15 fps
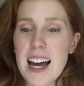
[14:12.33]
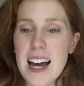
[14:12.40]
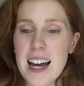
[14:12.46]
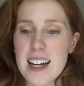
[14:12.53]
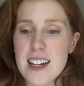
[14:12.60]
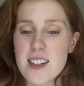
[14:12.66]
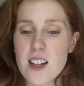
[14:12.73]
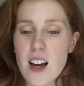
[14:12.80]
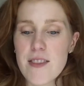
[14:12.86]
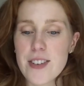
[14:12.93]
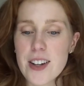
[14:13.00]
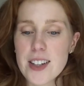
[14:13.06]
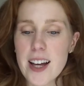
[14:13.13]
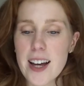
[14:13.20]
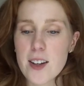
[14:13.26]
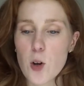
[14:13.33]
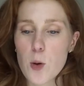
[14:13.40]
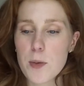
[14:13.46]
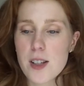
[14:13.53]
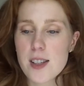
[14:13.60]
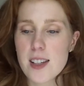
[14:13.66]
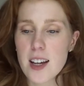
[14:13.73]
And I felt like
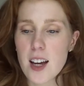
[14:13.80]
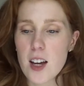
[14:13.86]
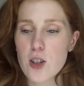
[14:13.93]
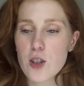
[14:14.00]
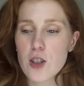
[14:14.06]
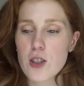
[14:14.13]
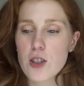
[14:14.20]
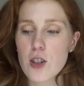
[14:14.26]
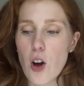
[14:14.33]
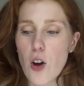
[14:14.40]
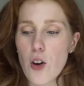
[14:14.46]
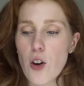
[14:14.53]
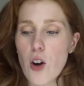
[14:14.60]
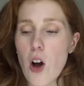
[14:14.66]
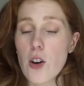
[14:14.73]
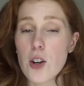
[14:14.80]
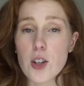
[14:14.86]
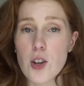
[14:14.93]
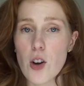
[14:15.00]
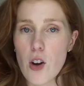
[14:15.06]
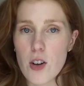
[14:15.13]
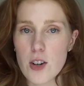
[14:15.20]
almost like I could go on a
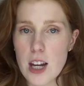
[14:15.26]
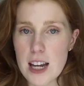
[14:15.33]
yacht